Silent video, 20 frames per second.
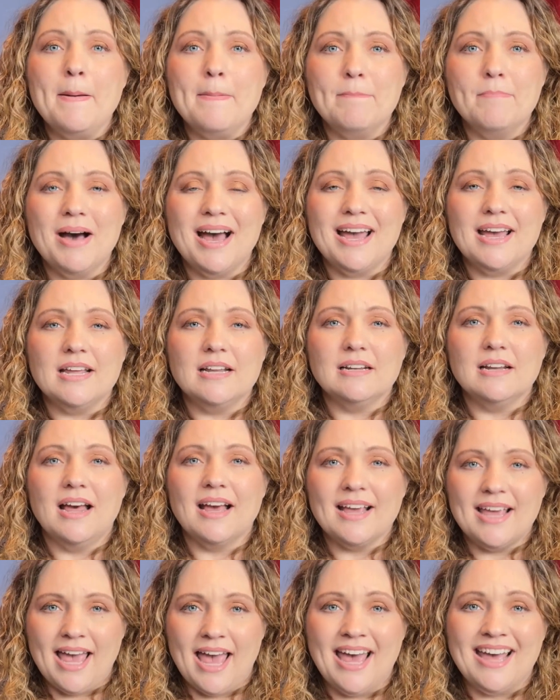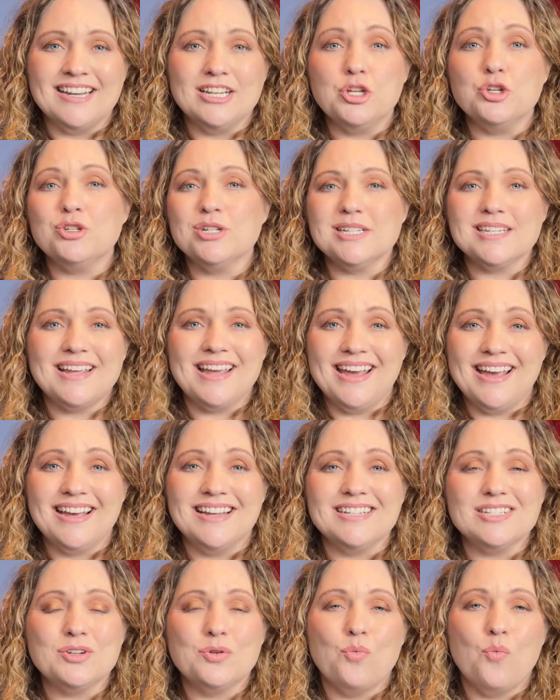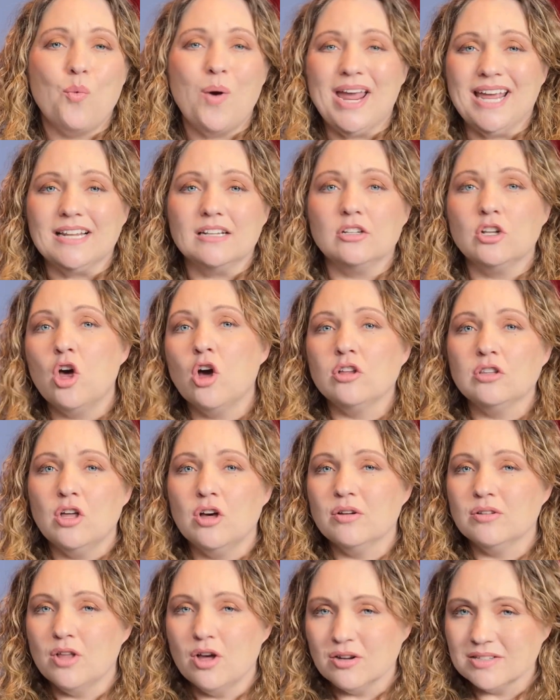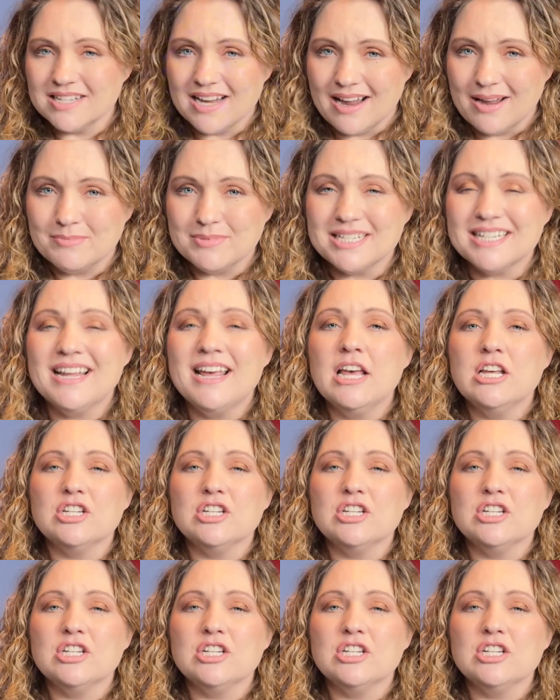but again, you just can't wait long times.